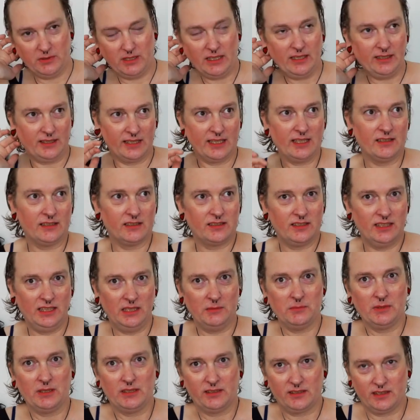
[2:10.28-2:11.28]
I can't see
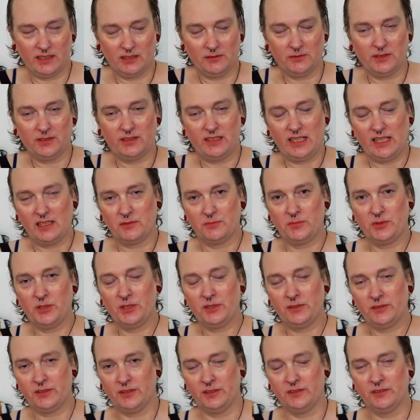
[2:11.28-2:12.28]
myself as that
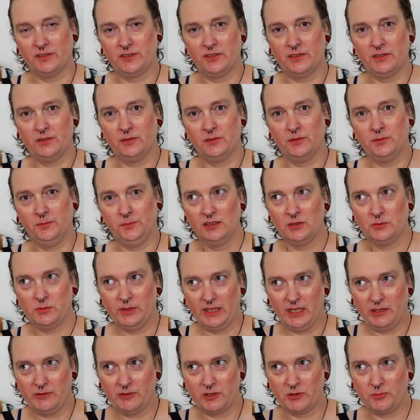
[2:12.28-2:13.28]
person. So
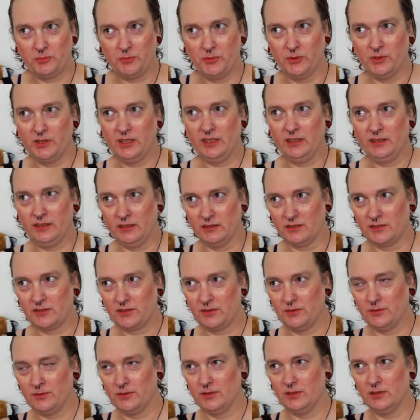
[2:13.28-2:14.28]
when I was bullied in
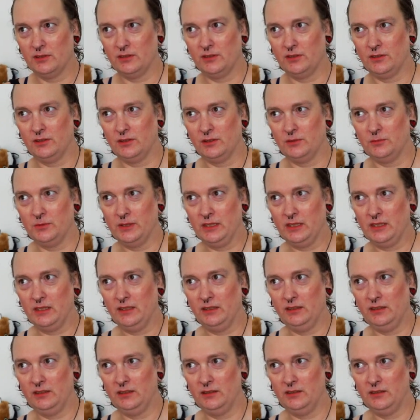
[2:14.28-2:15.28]
school or when I
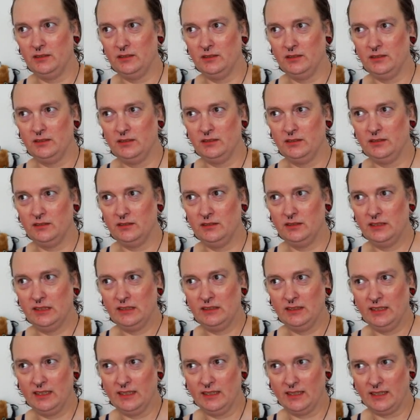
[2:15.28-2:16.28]

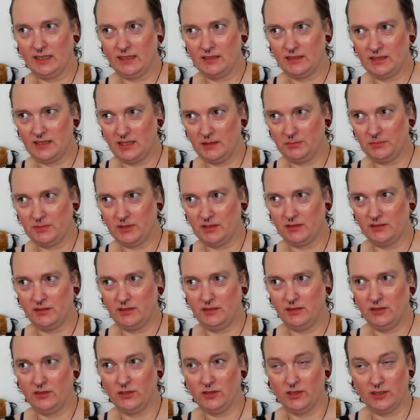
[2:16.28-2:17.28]
didn't get accepted
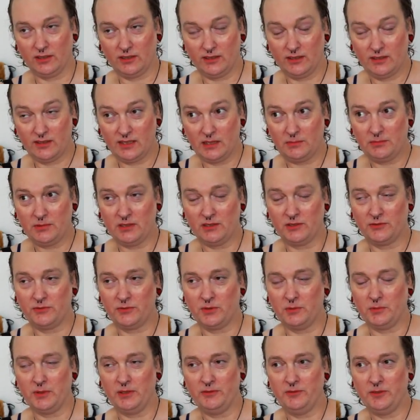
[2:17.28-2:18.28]
or acceptance
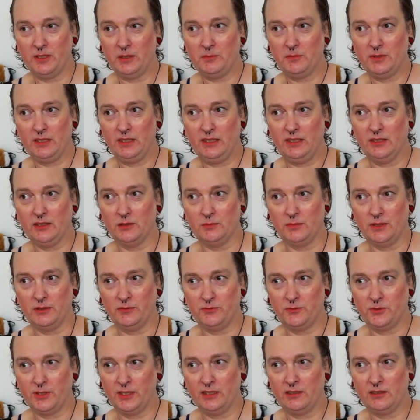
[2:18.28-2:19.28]
from my family or my
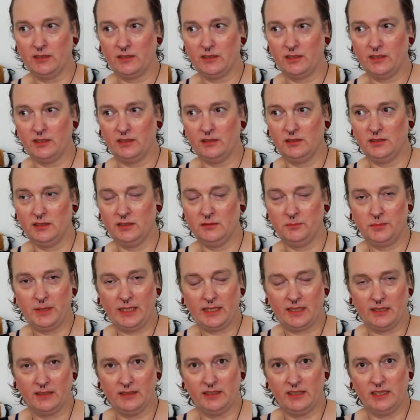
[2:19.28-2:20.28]
friends in, in
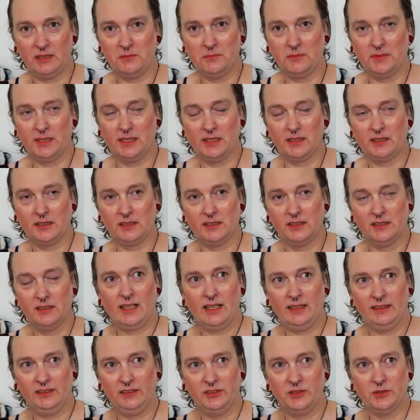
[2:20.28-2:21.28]
back in Denmark,
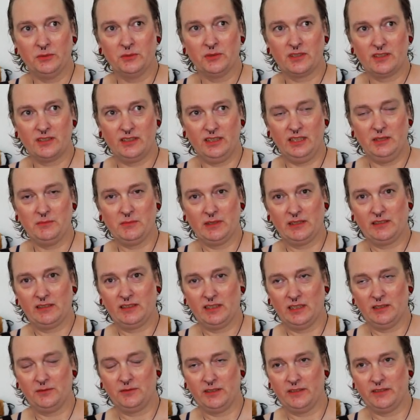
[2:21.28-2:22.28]
I don't see
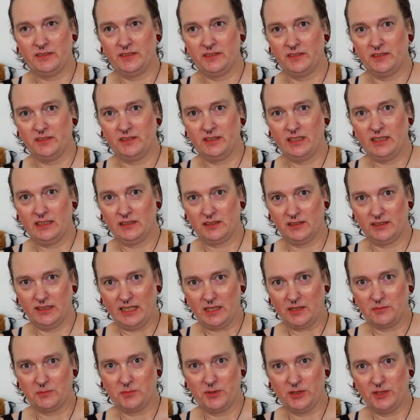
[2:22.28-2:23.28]
myself as, as
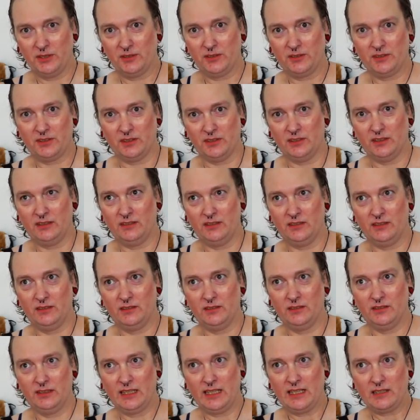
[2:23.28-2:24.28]
that person,
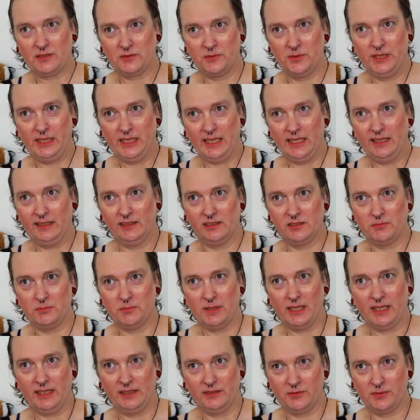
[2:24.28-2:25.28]
and that creates
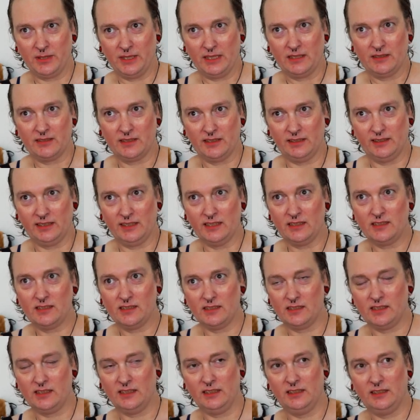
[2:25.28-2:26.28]
my trans
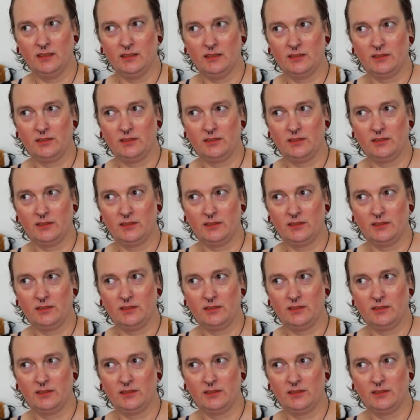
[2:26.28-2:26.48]
identity.